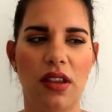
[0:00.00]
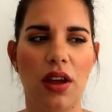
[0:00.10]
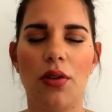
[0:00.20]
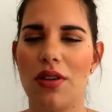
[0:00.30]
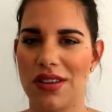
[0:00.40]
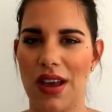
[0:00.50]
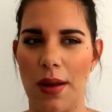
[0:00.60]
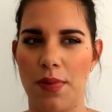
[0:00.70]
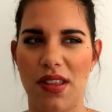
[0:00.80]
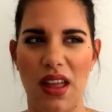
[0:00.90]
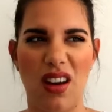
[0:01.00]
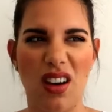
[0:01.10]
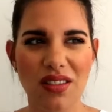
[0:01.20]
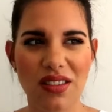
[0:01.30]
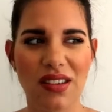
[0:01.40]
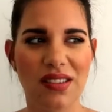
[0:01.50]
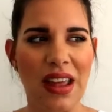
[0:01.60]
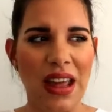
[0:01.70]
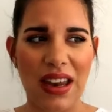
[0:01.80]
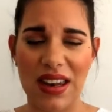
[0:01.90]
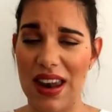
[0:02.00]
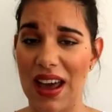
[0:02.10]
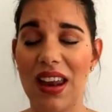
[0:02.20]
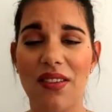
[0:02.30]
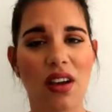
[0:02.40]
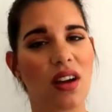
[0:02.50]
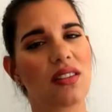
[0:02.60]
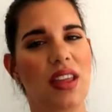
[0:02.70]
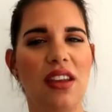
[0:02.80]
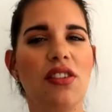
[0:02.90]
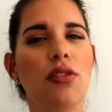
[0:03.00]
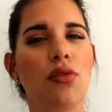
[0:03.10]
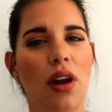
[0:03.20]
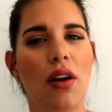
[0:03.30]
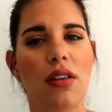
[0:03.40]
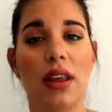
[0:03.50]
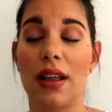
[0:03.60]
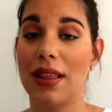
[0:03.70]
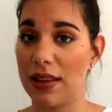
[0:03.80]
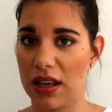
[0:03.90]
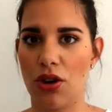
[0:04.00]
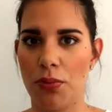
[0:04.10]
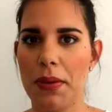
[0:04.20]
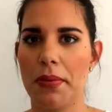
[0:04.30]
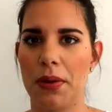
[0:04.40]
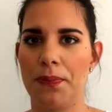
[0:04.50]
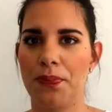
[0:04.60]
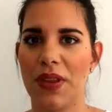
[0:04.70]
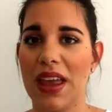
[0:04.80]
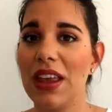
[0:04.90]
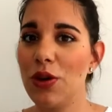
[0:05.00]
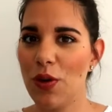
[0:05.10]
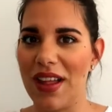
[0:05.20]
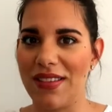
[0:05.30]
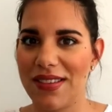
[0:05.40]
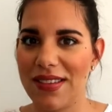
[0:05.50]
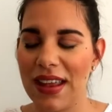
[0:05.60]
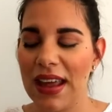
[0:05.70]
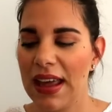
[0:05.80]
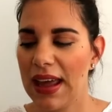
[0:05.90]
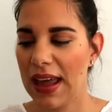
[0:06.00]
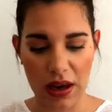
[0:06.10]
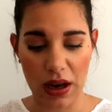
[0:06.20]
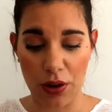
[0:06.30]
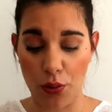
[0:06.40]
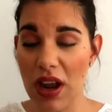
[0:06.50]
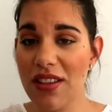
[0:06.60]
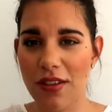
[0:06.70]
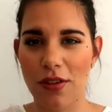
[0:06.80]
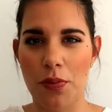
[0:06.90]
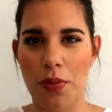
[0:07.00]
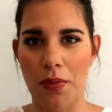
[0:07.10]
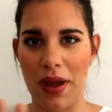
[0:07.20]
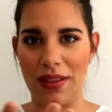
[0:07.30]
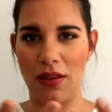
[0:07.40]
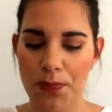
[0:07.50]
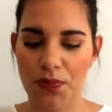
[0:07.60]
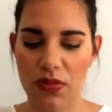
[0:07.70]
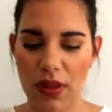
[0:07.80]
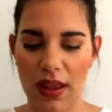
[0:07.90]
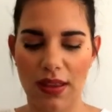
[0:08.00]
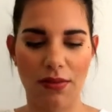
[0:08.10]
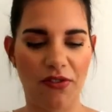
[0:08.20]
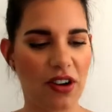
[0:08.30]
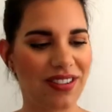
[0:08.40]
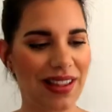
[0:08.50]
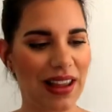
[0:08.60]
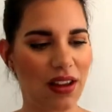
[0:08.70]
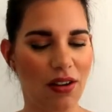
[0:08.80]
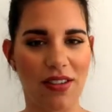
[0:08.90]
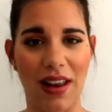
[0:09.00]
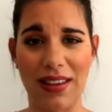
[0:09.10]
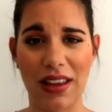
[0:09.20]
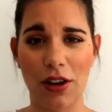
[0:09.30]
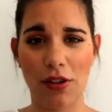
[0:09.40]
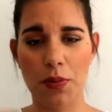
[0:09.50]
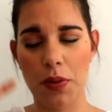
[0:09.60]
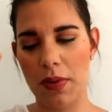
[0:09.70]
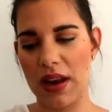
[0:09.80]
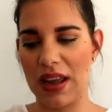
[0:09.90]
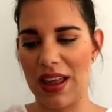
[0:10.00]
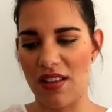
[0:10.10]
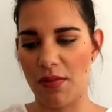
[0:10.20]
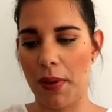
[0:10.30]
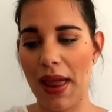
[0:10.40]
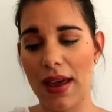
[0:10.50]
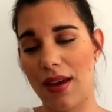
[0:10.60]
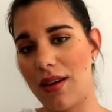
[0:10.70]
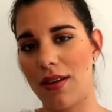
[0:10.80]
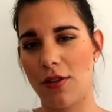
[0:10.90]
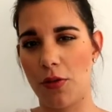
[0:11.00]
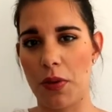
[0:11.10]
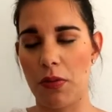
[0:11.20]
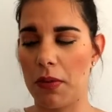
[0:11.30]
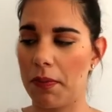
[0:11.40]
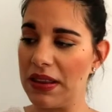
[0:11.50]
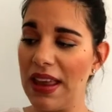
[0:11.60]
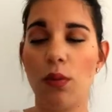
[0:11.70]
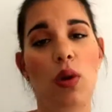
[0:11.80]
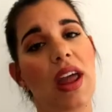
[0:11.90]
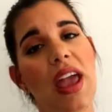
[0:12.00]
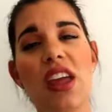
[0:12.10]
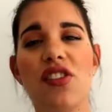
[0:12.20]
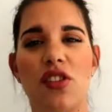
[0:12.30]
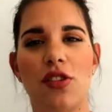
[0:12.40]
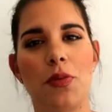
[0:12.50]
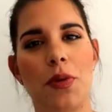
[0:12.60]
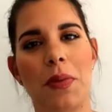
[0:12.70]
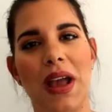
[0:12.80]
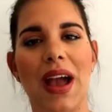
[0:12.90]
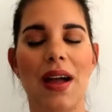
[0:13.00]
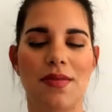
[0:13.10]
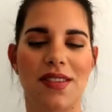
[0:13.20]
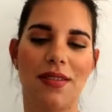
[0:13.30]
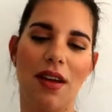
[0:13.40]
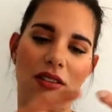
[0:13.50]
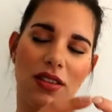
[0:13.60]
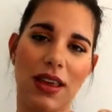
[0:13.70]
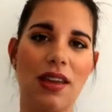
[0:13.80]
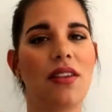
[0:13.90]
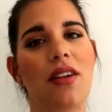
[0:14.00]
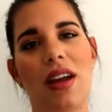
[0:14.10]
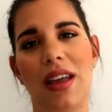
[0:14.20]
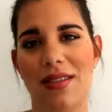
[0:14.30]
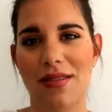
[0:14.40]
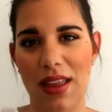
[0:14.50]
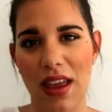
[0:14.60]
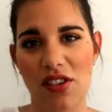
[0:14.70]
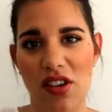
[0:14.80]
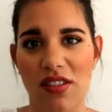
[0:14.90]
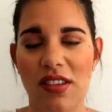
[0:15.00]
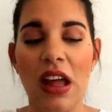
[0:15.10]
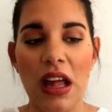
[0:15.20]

stereotypes and on these negative connotations regarding Latino people in US. And, and racist Superman. And Firstly, there is a Latino Superman against black Superman, but then when Asian Superman comes, they're together against Asians.